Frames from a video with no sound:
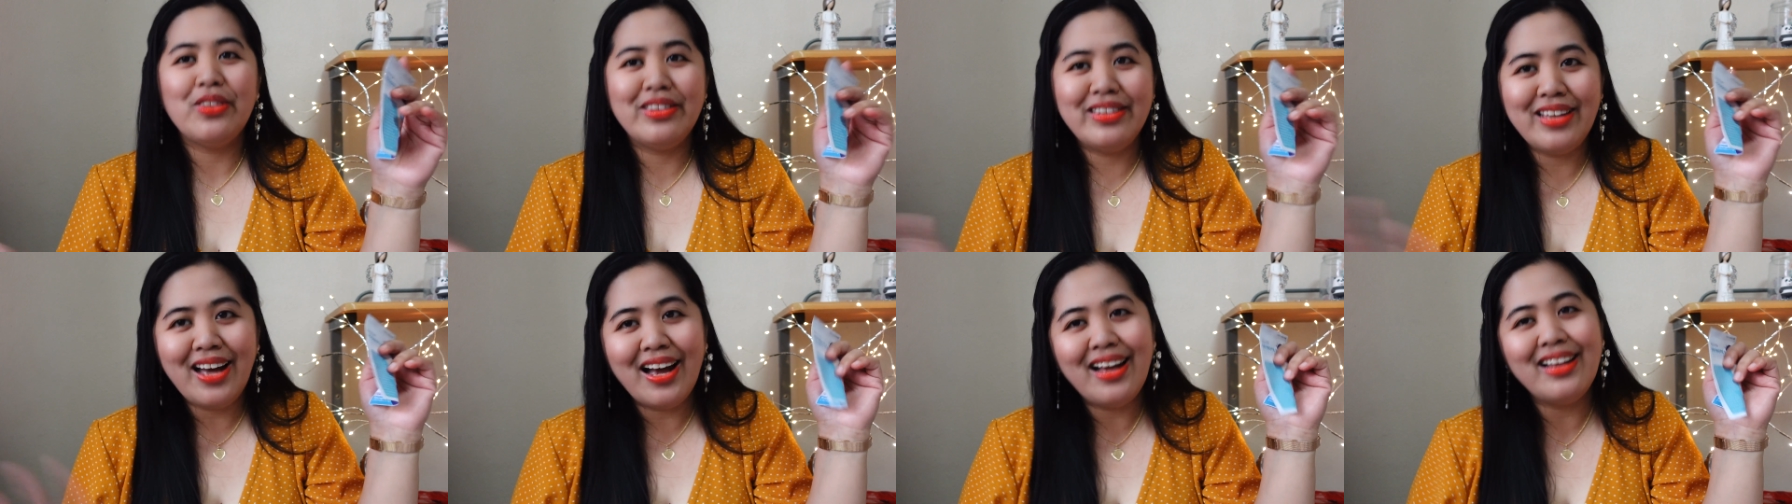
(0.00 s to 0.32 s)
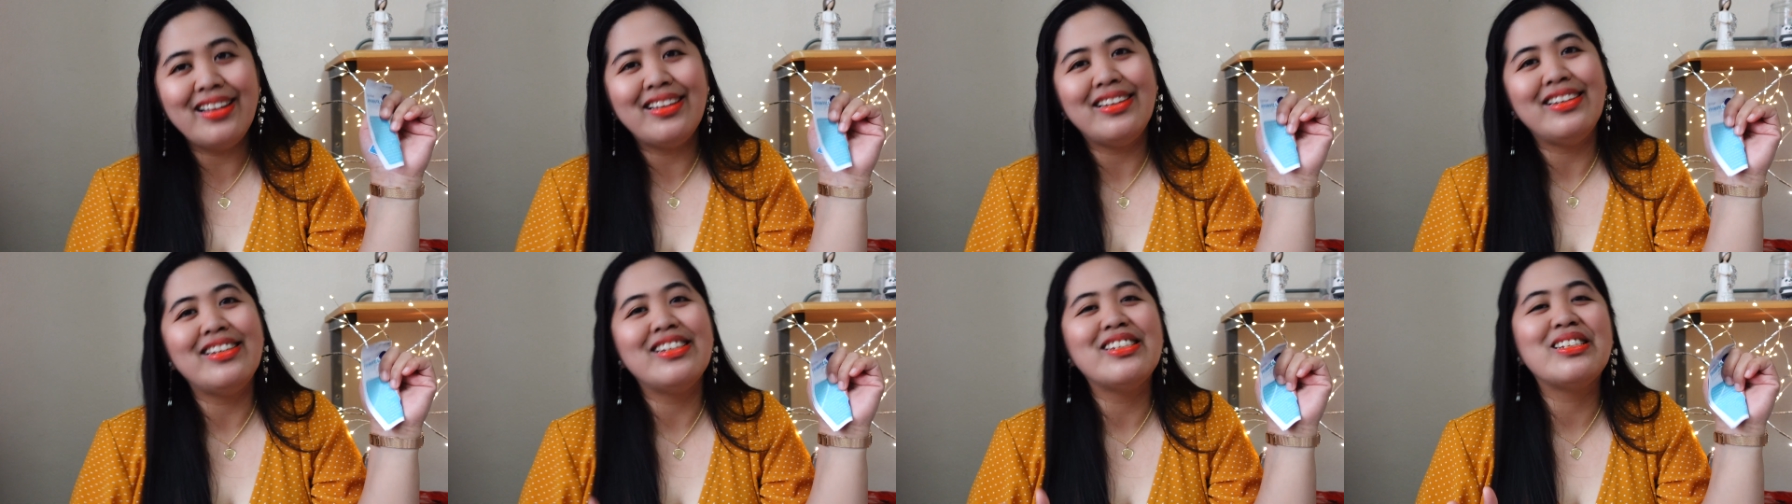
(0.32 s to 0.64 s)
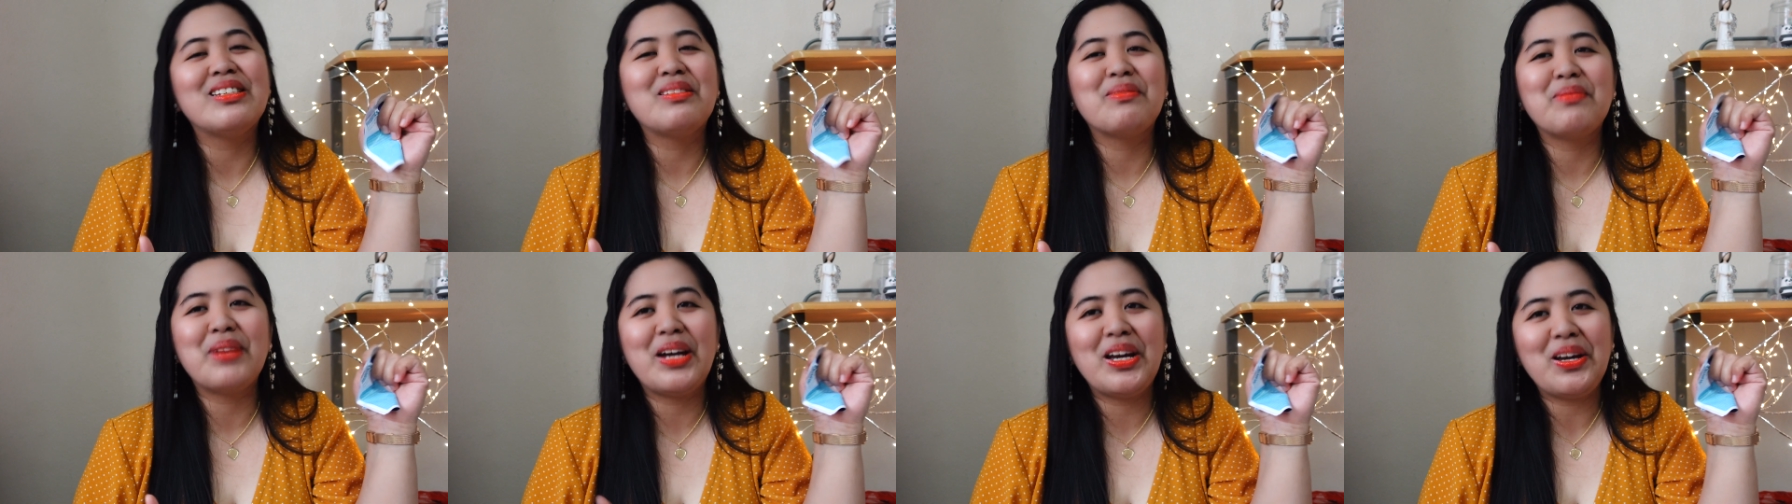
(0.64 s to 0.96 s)
That
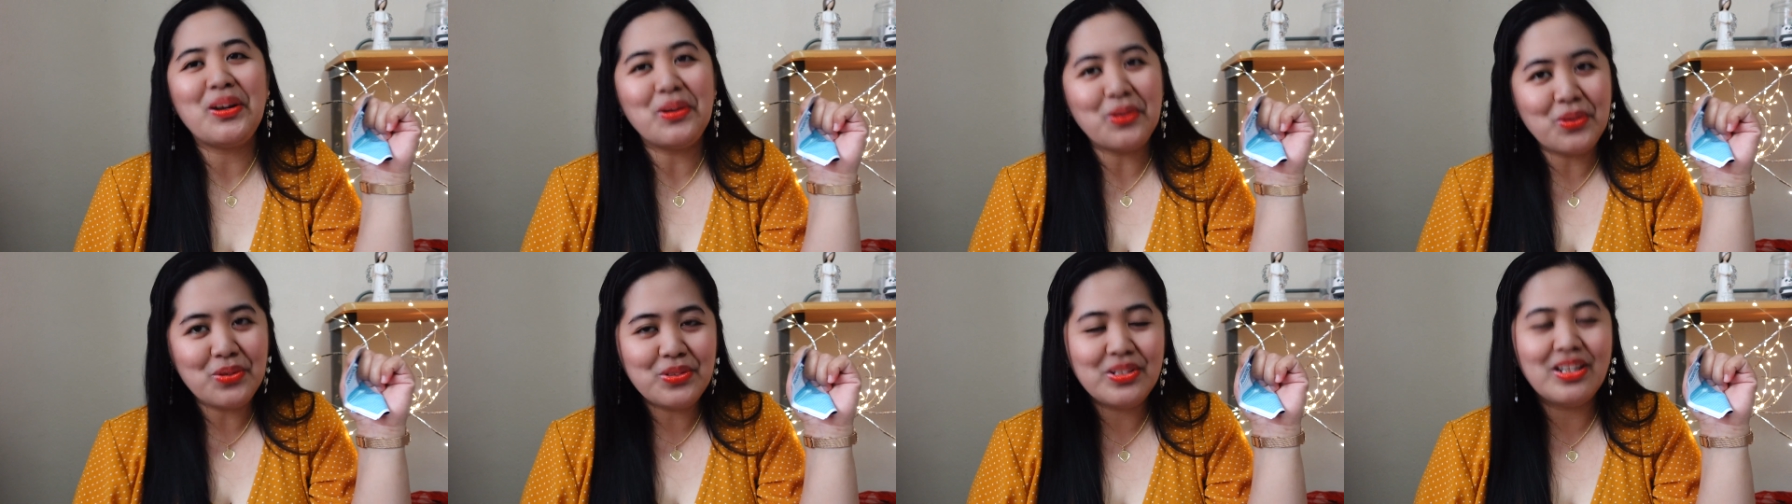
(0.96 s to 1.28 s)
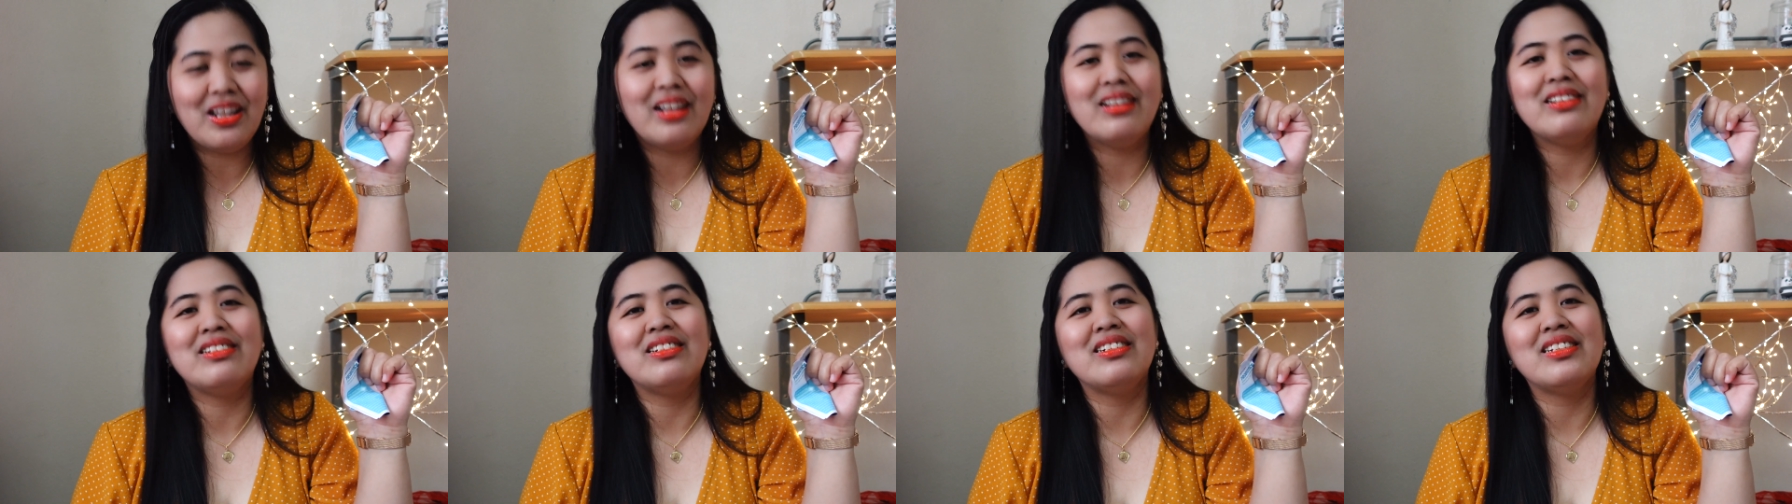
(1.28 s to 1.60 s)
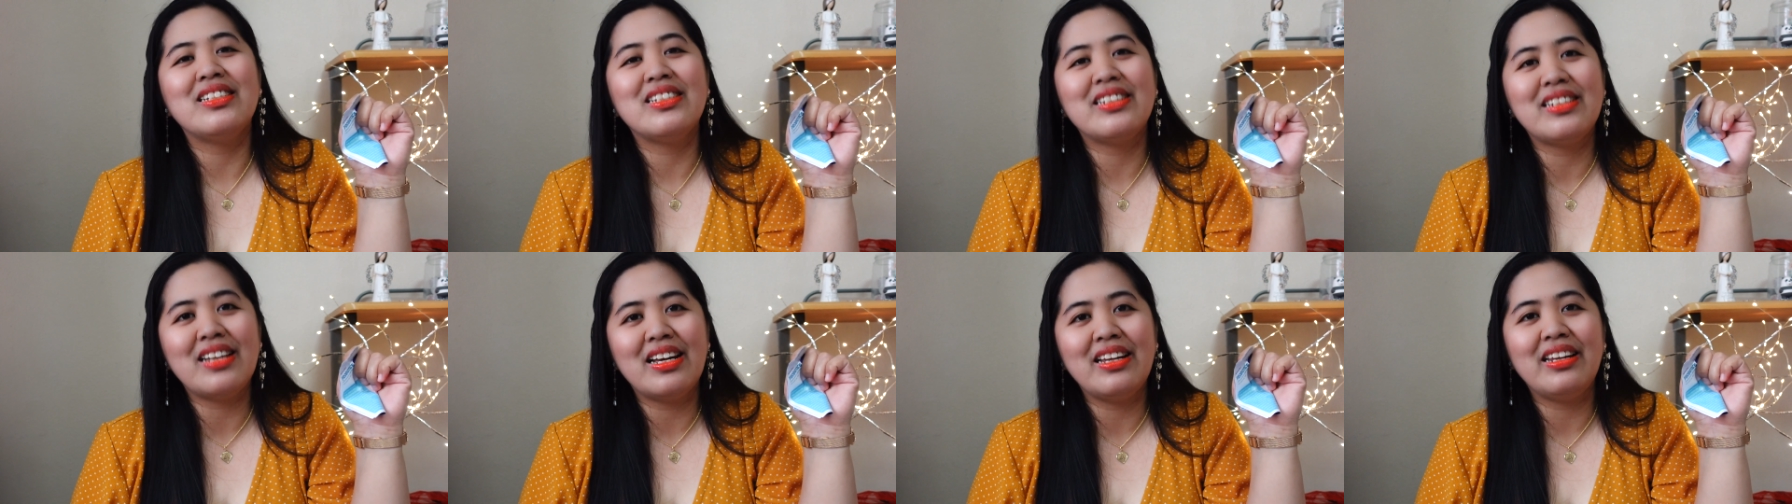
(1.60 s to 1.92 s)
is my own
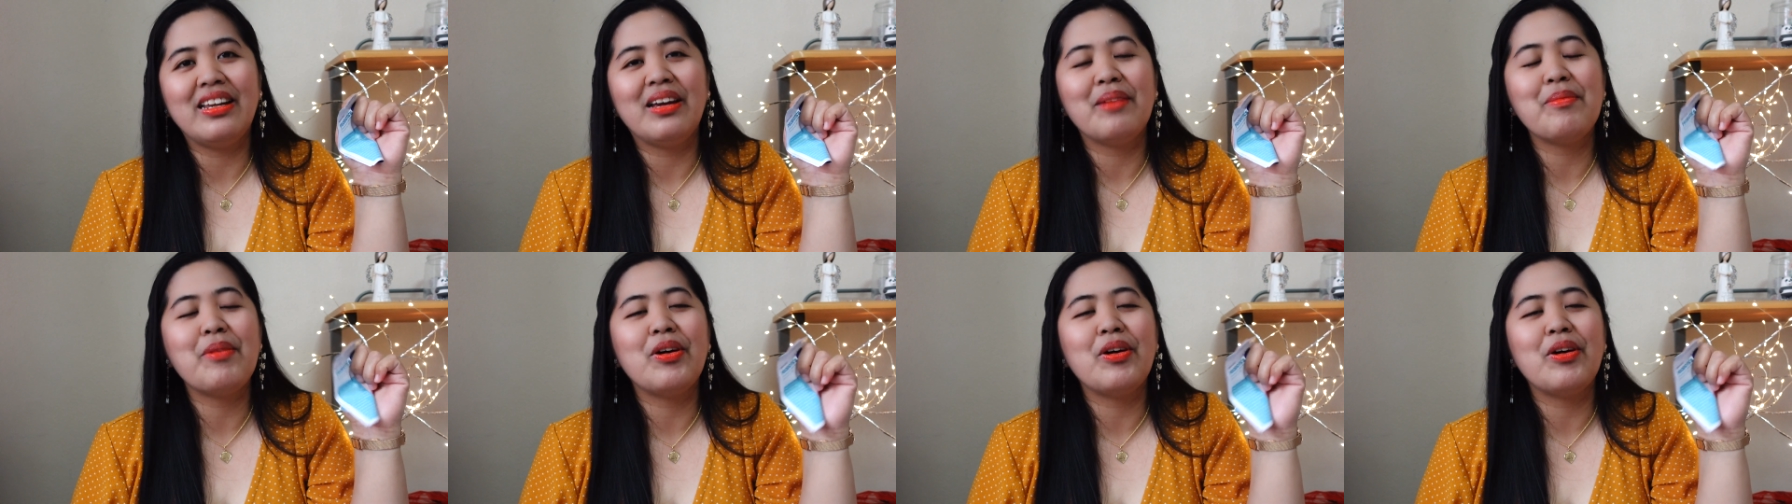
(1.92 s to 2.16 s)
understanding